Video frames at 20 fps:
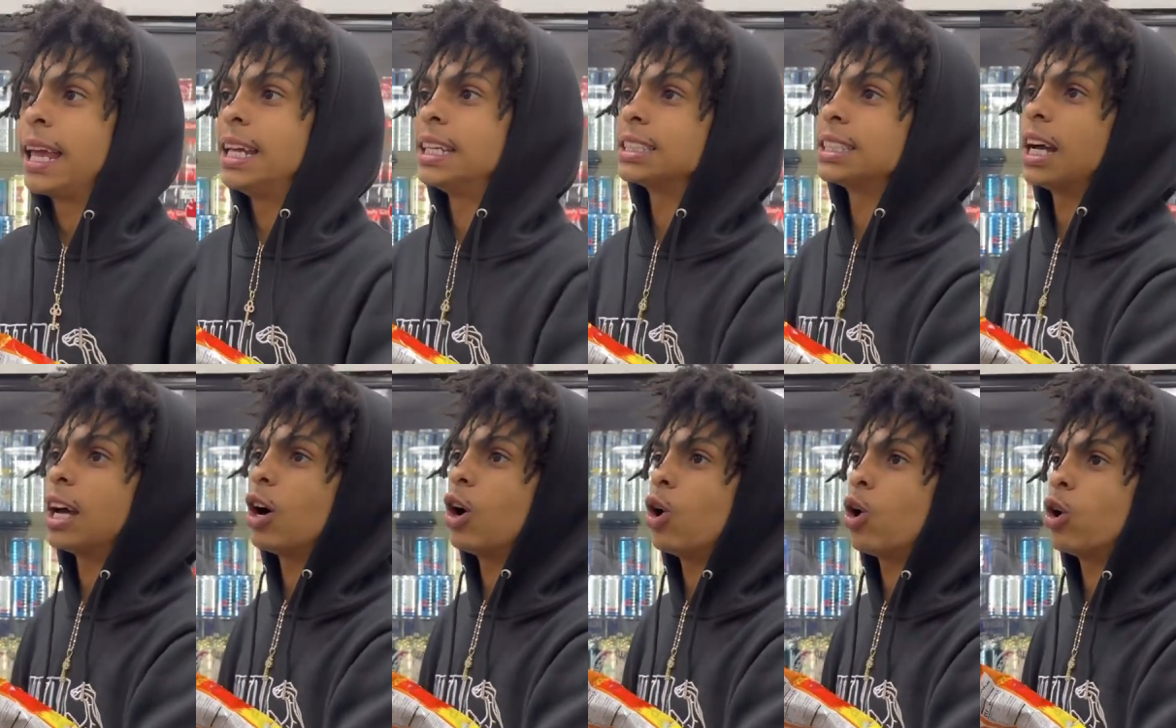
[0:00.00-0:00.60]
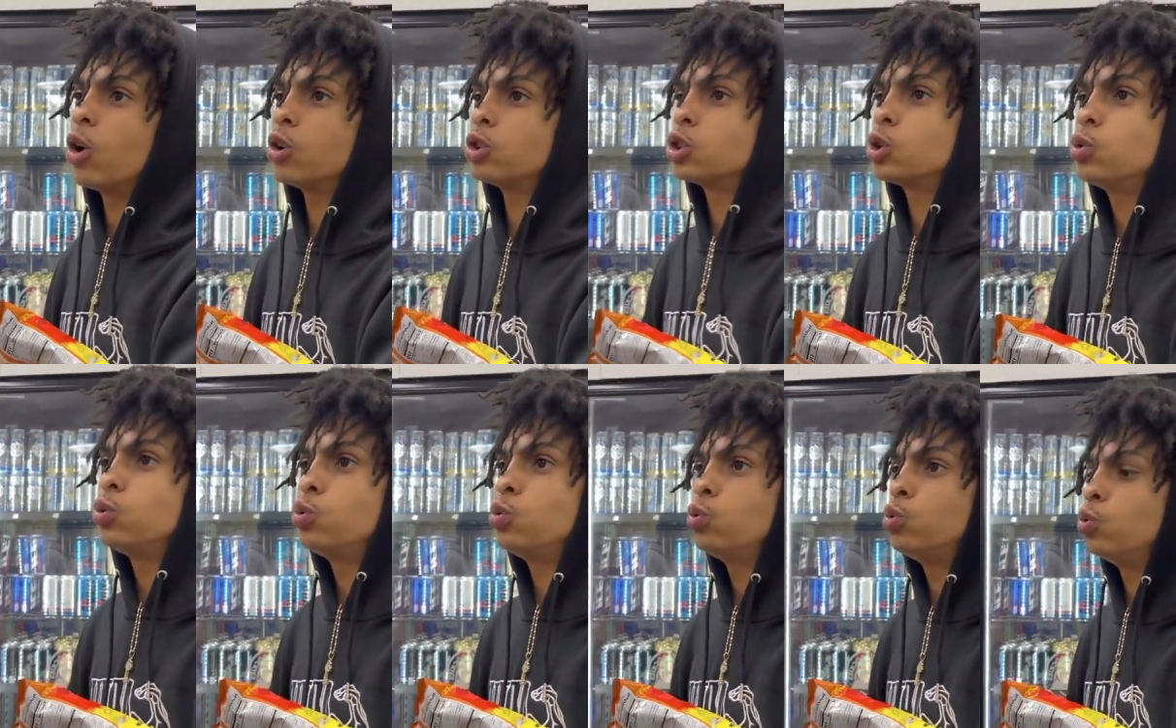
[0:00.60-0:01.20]
It's not
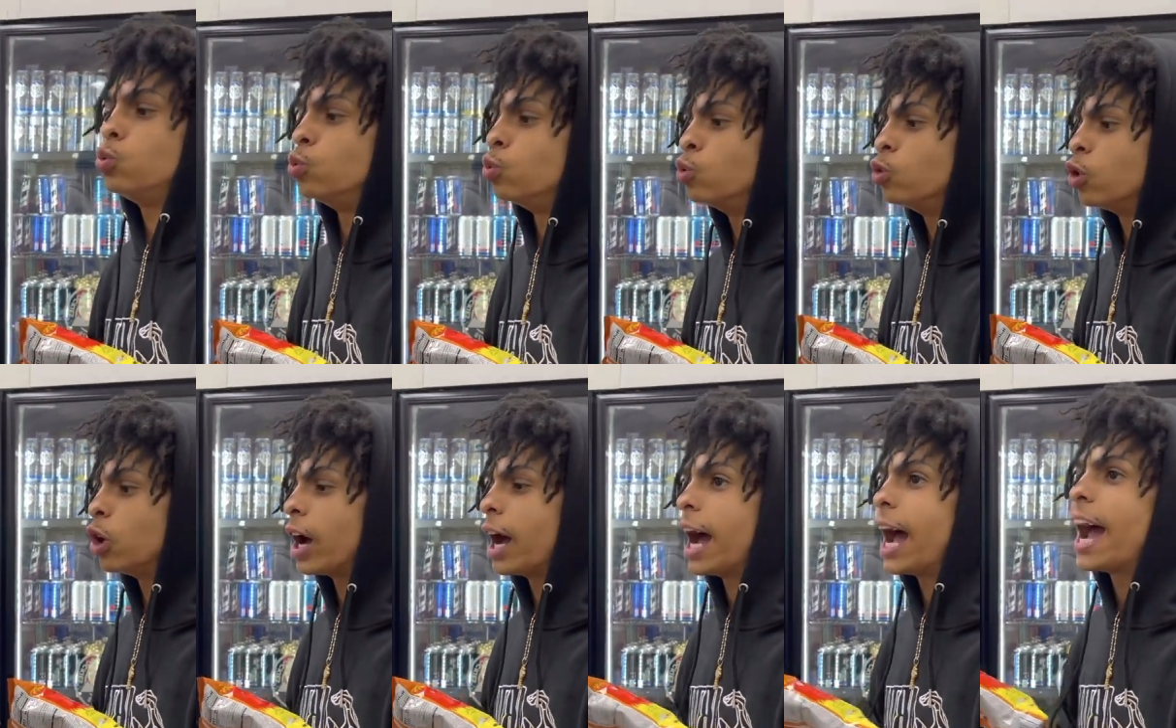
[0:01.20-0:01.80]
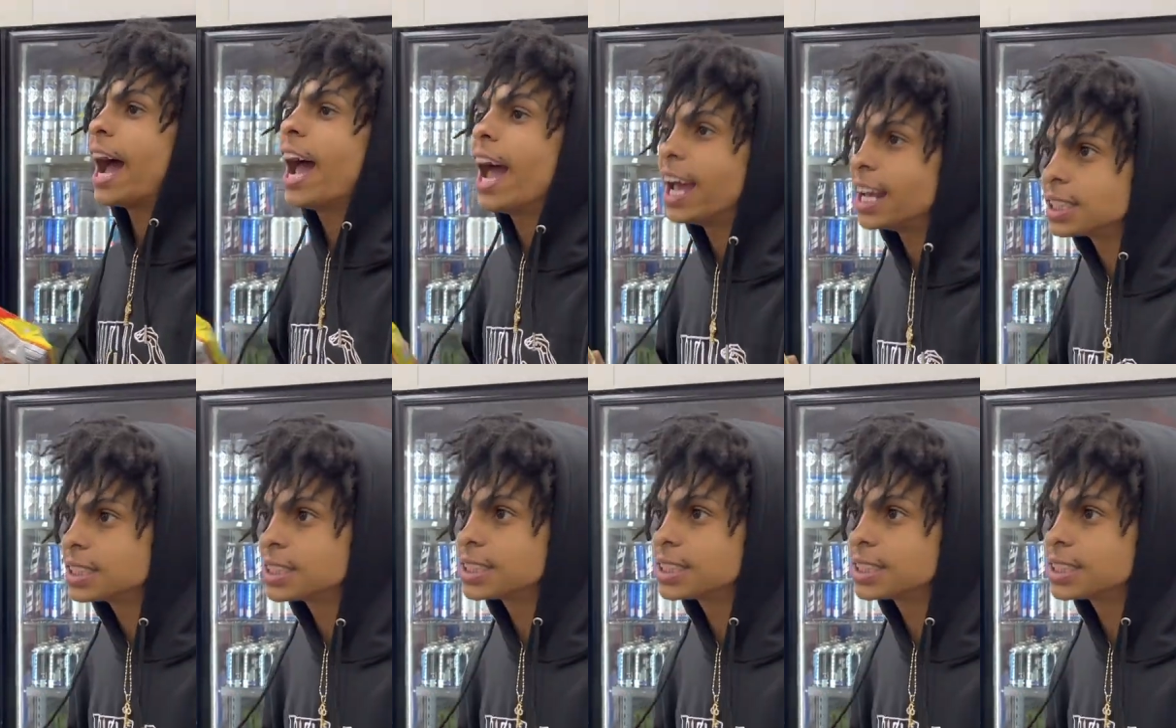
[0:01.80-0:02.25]
too hot.